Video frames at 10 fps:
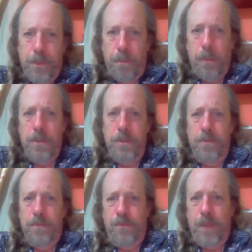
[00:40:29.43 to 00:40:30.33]
put
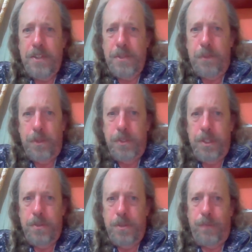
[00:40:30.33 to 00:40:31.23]
vegetables
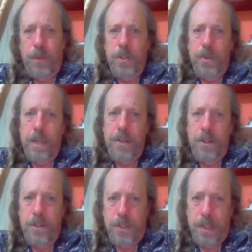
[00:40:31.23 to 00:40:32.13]
in the
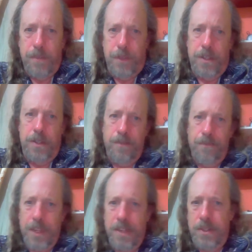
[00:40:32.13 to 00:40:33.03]
refrigerator or something,
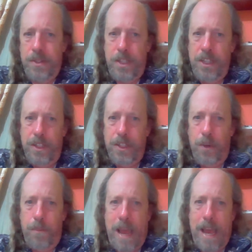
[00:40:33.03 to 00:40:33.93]
they tend to
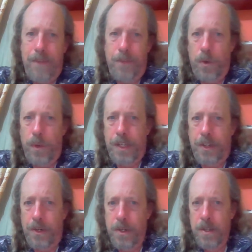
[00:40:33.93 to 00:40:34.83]
go bad
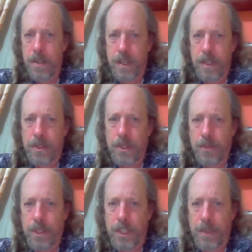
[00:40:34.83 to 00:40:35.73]
quicker. They
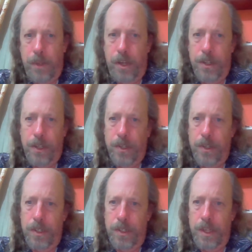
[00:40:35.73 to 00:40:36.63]
seem to keep longer
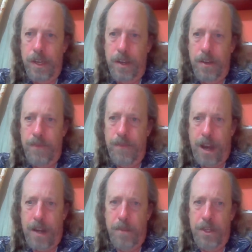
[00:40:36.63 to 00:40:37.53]
in the
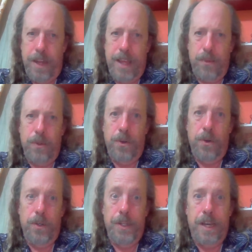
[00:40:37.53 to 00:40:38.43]
environment in
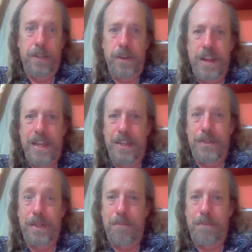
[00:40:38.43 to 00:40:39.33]
Ecuador. On the other hand,
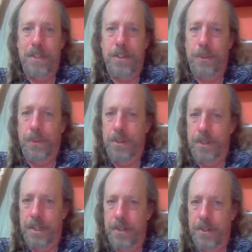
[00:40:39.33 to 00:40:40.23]
it's a bit cooler
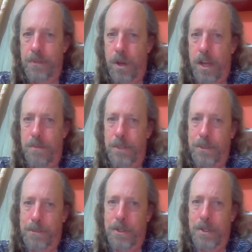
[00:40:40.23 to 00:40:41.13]
there than what I'm
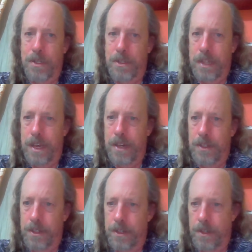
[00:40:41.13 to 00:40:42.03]
experienced down
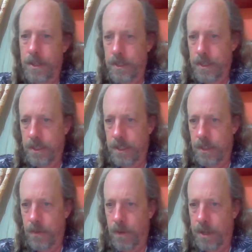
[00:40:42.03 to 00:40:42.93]
here
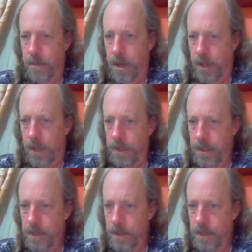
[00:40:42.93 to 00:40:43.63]
in Guatemala.